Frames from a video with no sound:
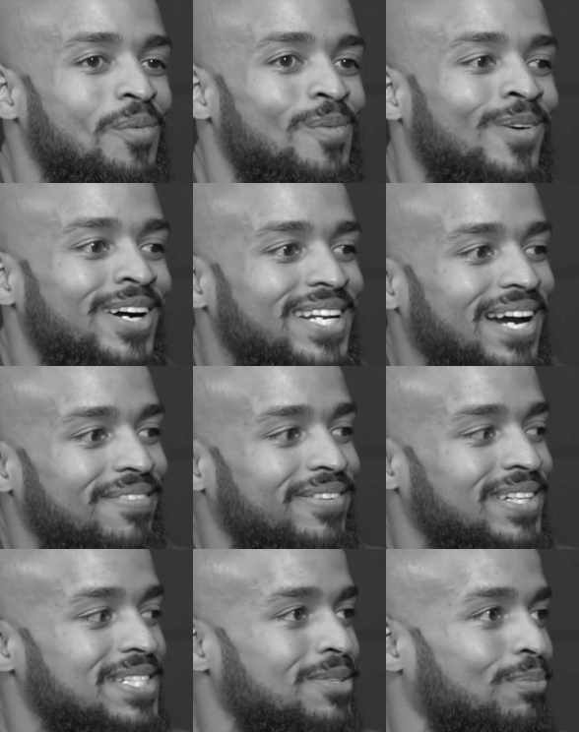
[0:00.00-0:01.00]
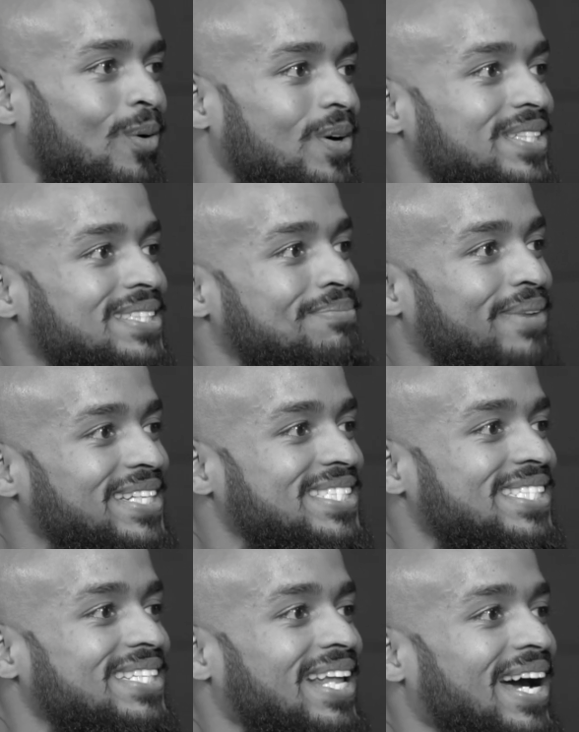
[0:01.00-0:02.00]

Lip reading: one, I feel it's important to mention